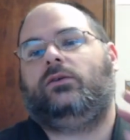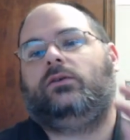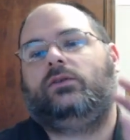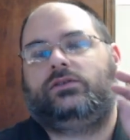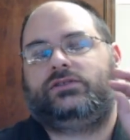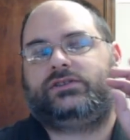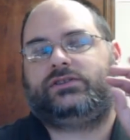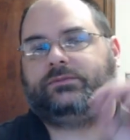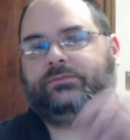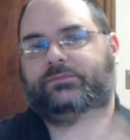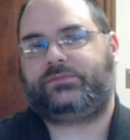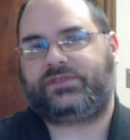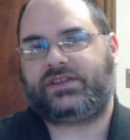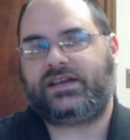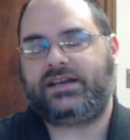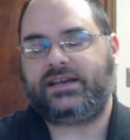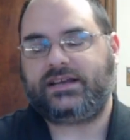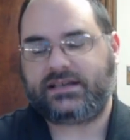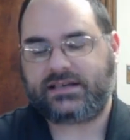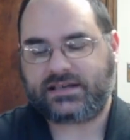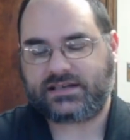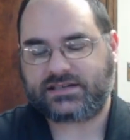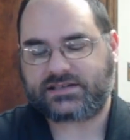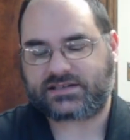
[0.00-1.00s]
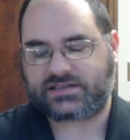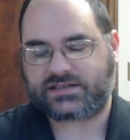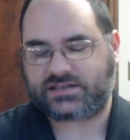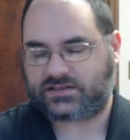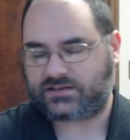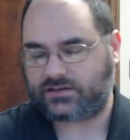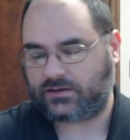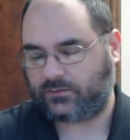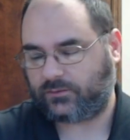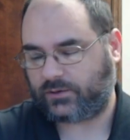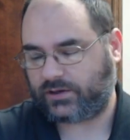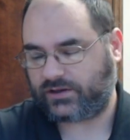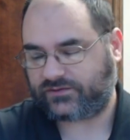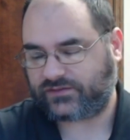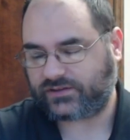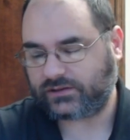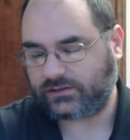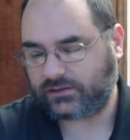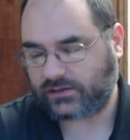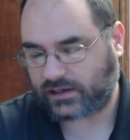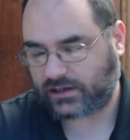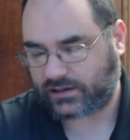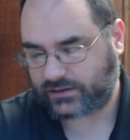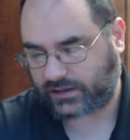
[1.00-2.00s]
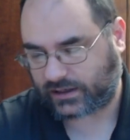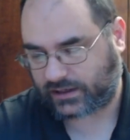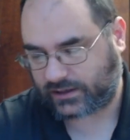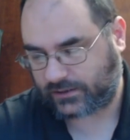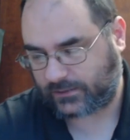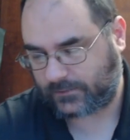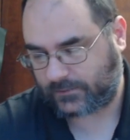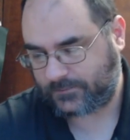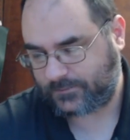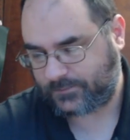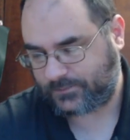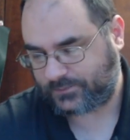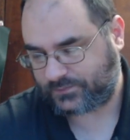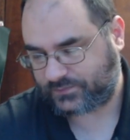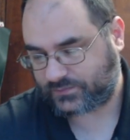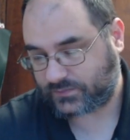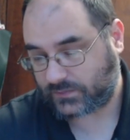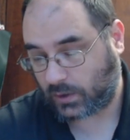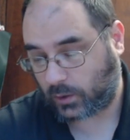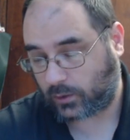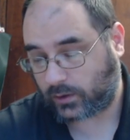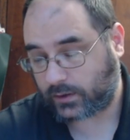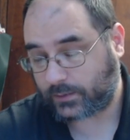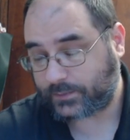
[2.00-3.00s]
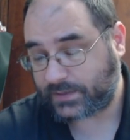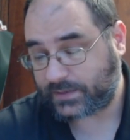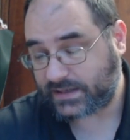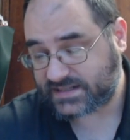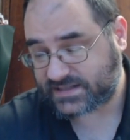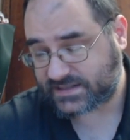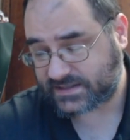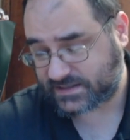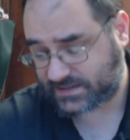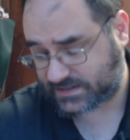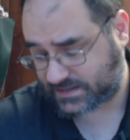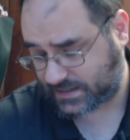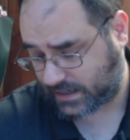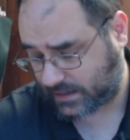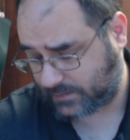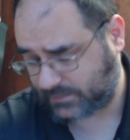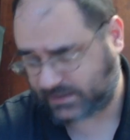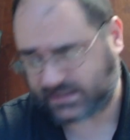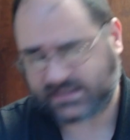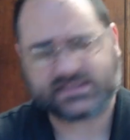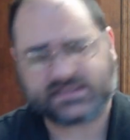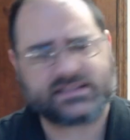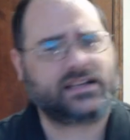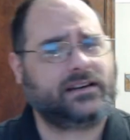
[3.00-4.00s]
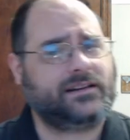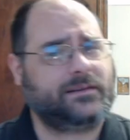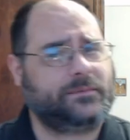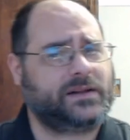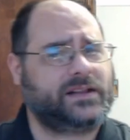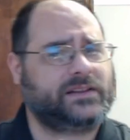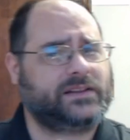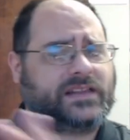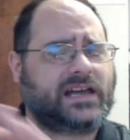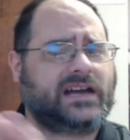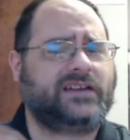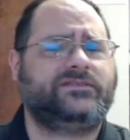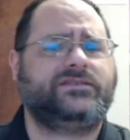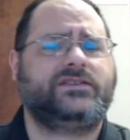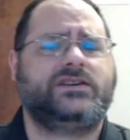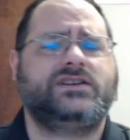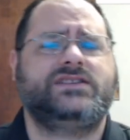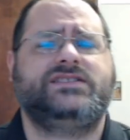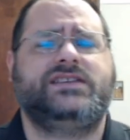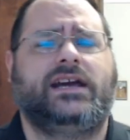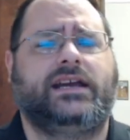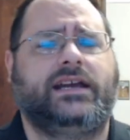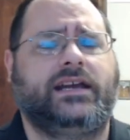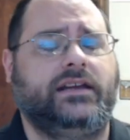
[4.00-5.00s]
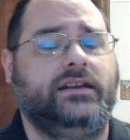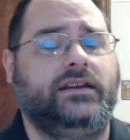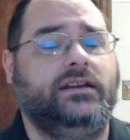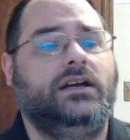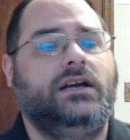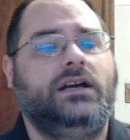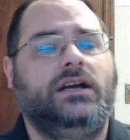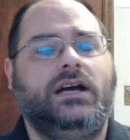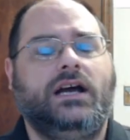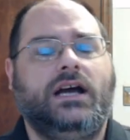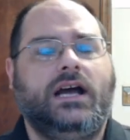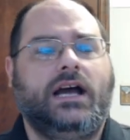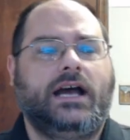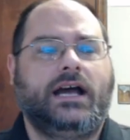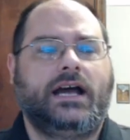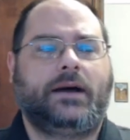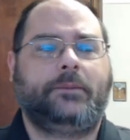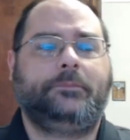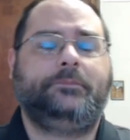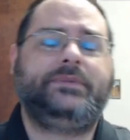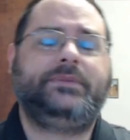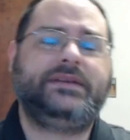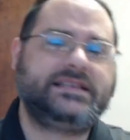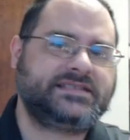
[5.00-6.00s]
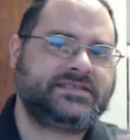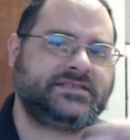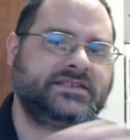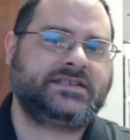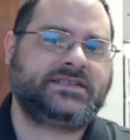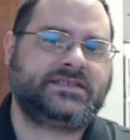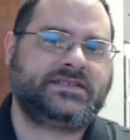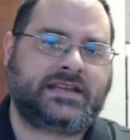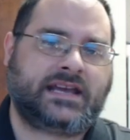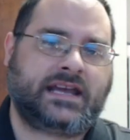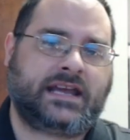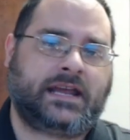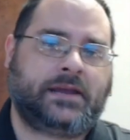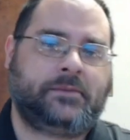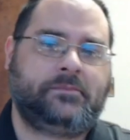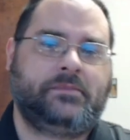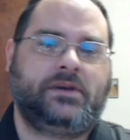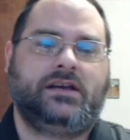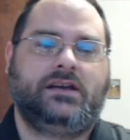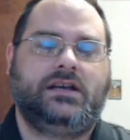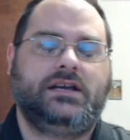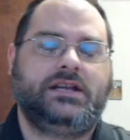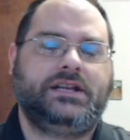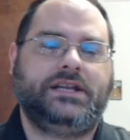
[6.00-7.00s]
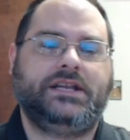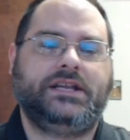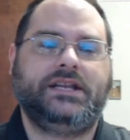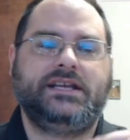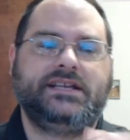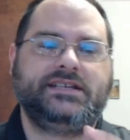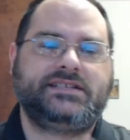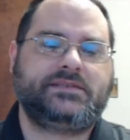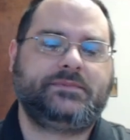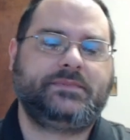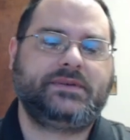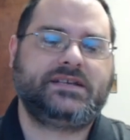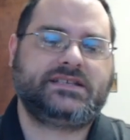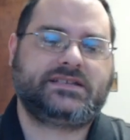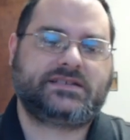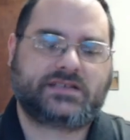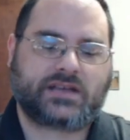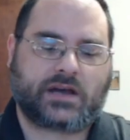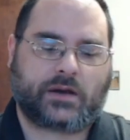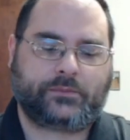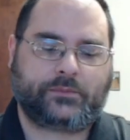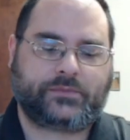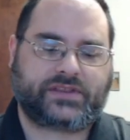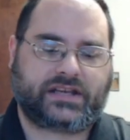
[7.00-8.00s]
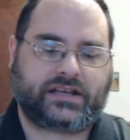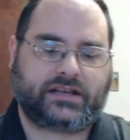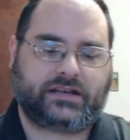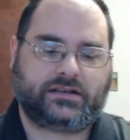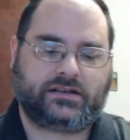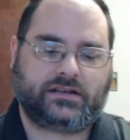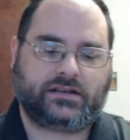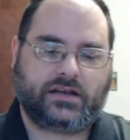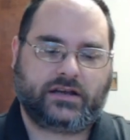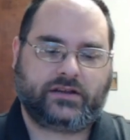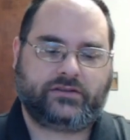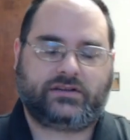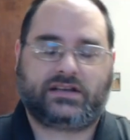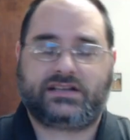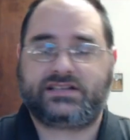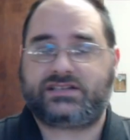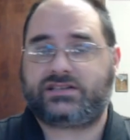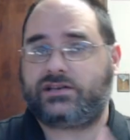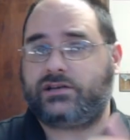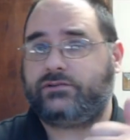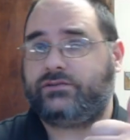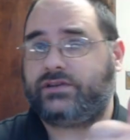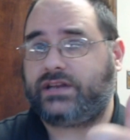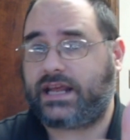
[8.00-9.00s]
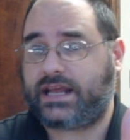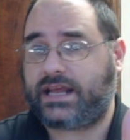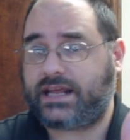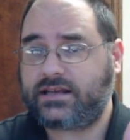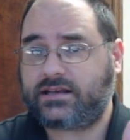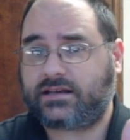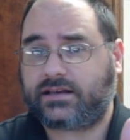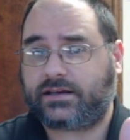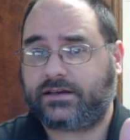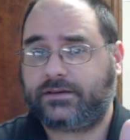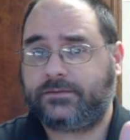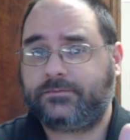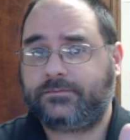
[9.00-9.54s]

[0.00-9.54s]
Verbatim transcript: The thing is, is with the logo or business name, let's talk about that for a second. A business name needs to be something that's unique,